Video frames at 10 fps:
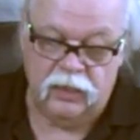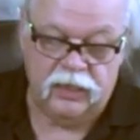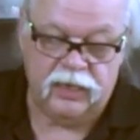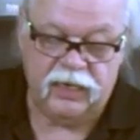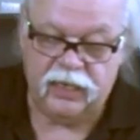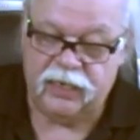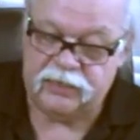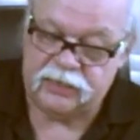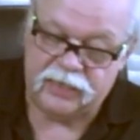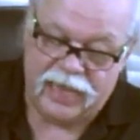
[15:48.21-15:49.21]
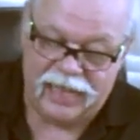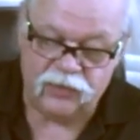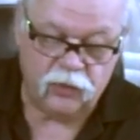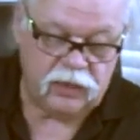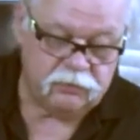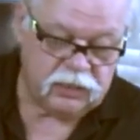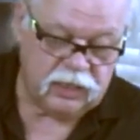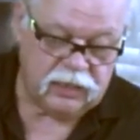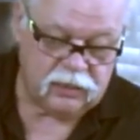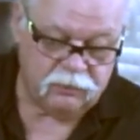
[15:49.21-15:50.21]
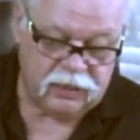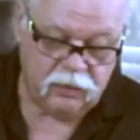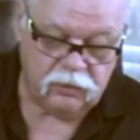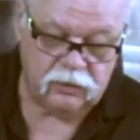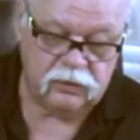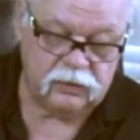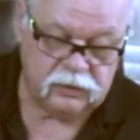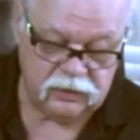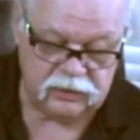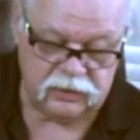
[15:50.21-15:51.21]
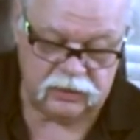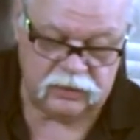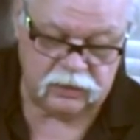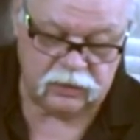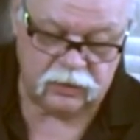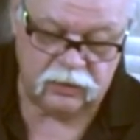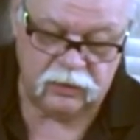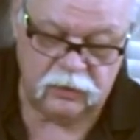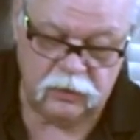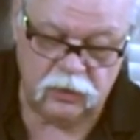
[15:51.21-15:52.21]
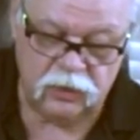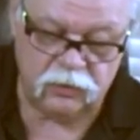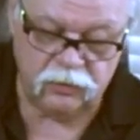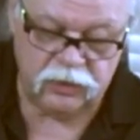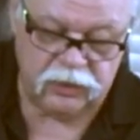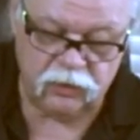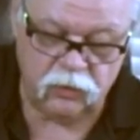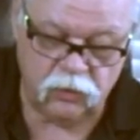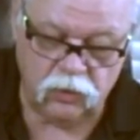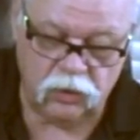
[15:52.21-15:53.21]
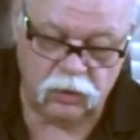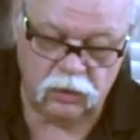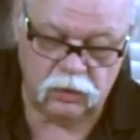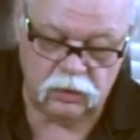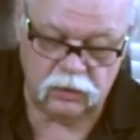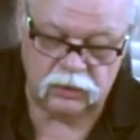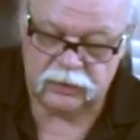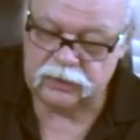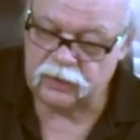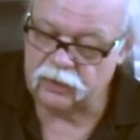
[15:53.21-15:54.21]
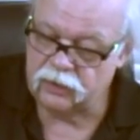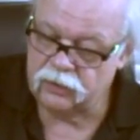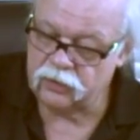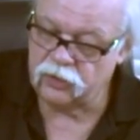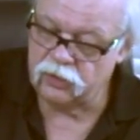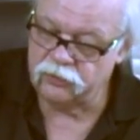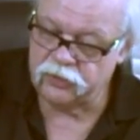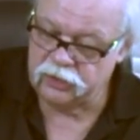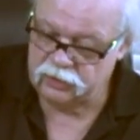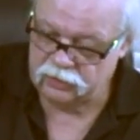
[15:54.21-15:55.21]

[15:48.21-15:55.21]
In any case, that's what I'm talking about. This is a really cool curved